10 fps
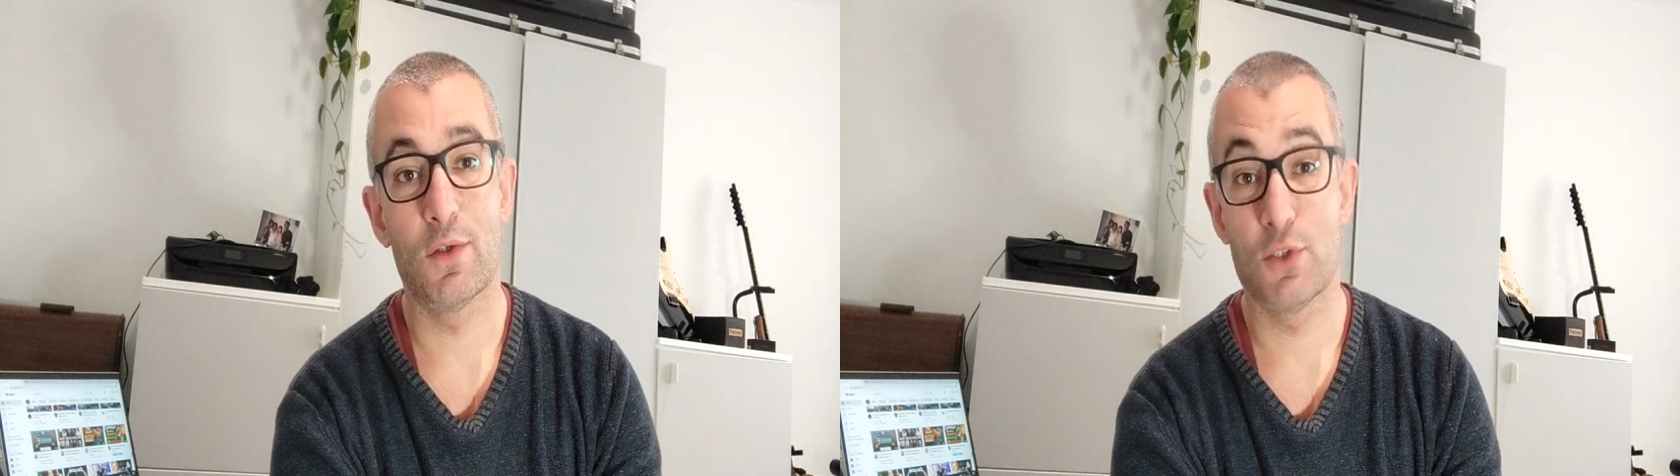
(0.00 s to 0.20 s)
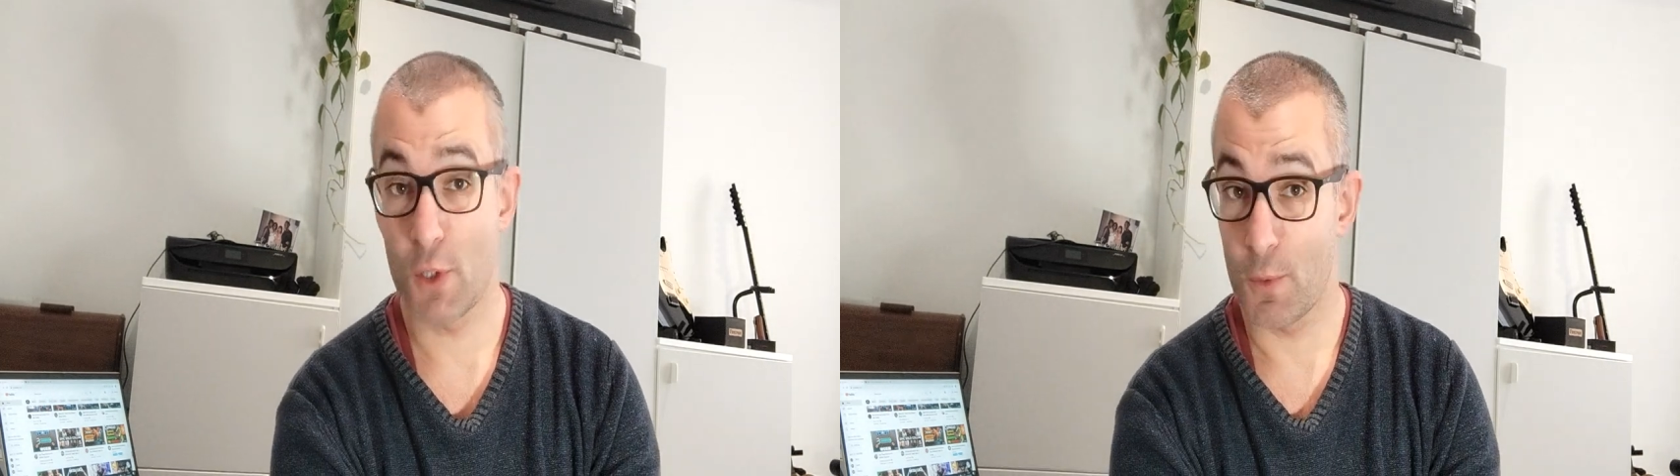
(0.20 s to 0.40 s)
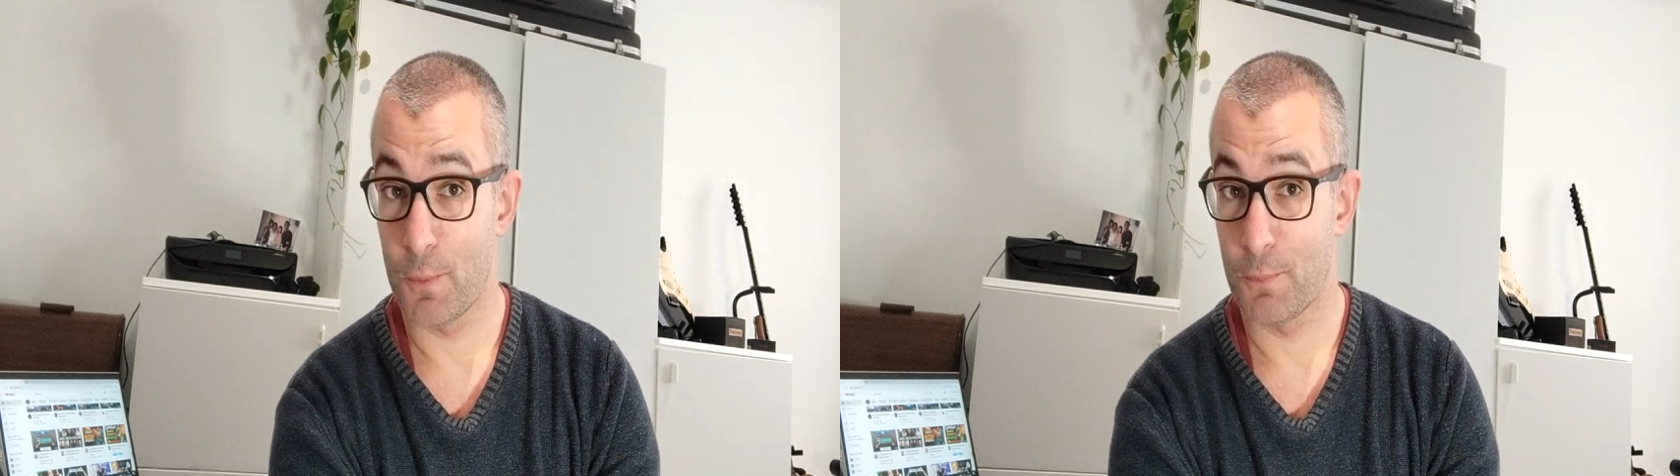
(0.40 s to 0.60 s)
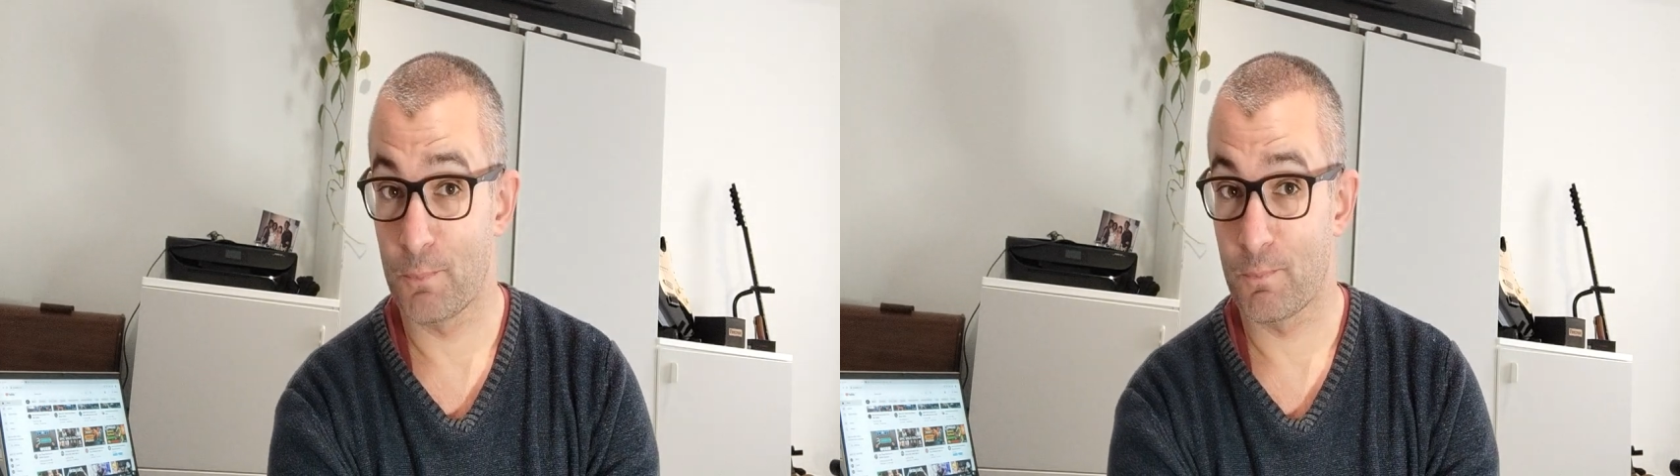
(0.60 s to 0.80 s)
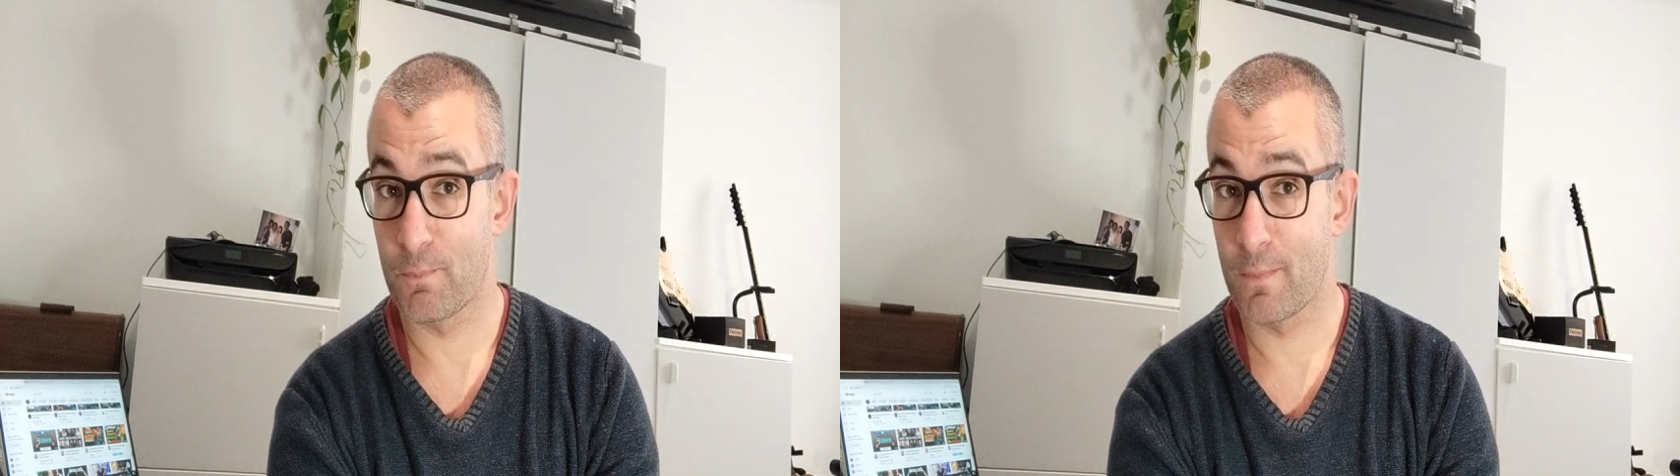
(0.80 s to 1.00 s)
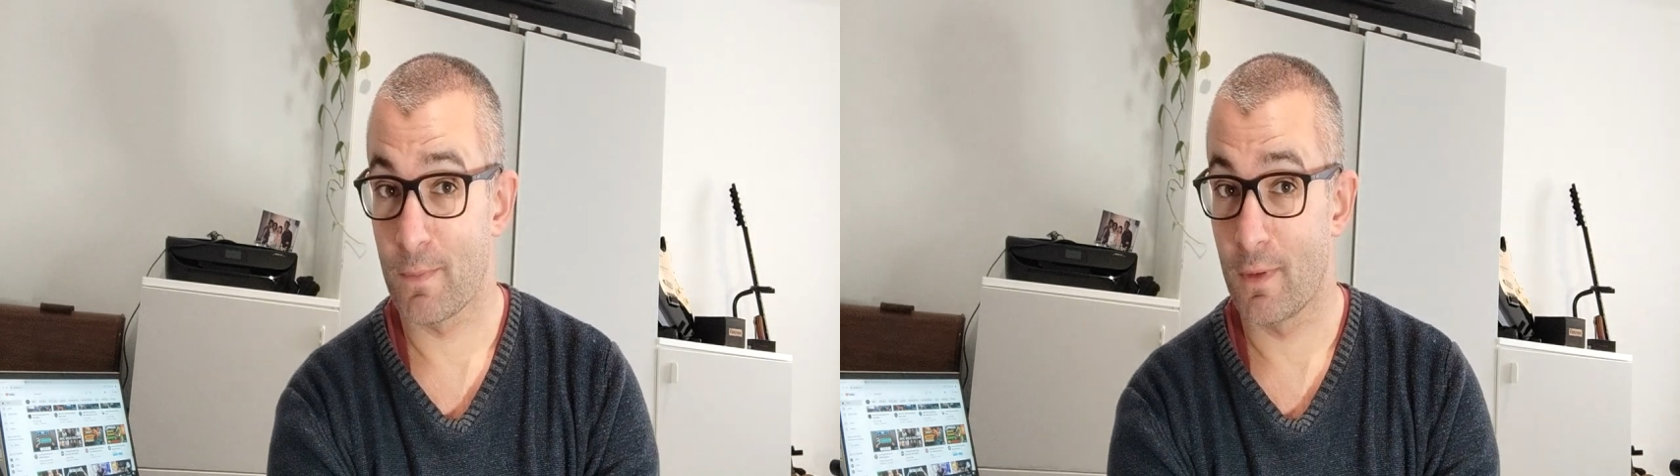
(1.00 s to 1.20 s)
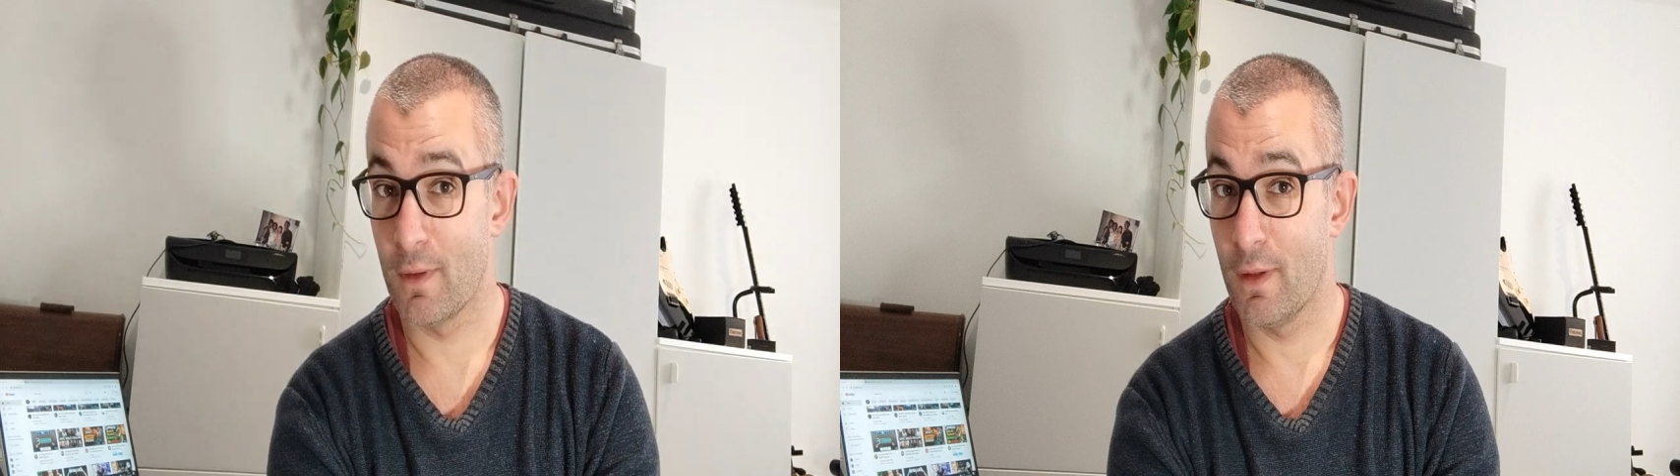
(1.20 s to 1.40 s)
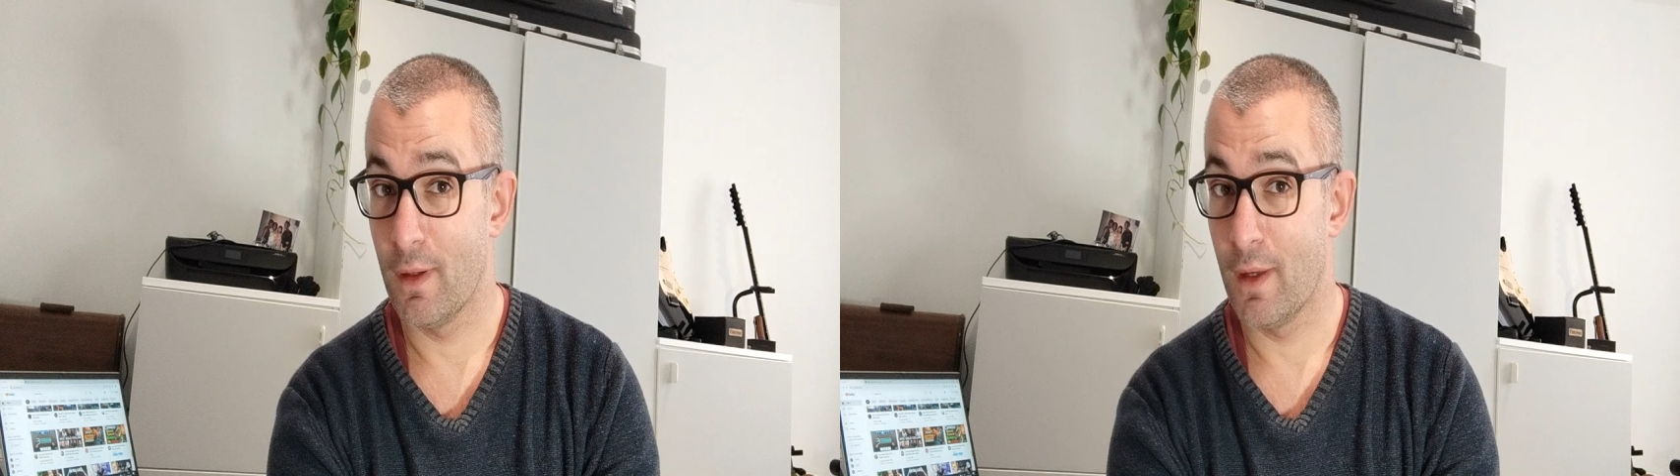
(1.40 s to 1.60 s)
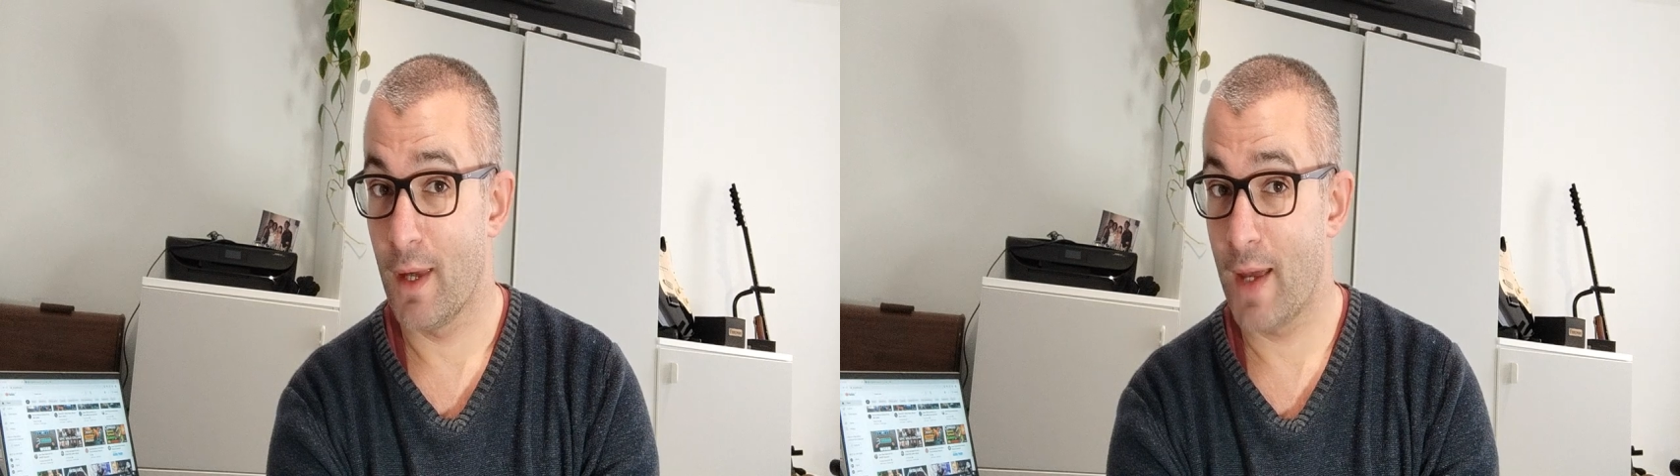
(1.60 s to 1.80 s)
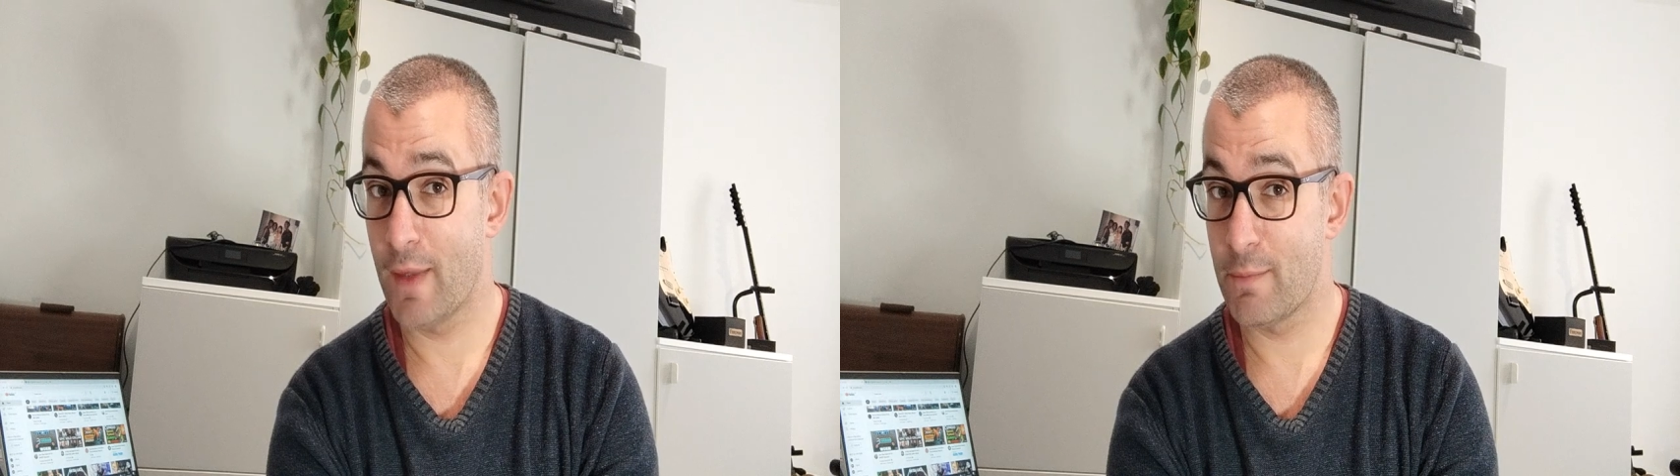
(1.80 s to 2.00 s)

So, at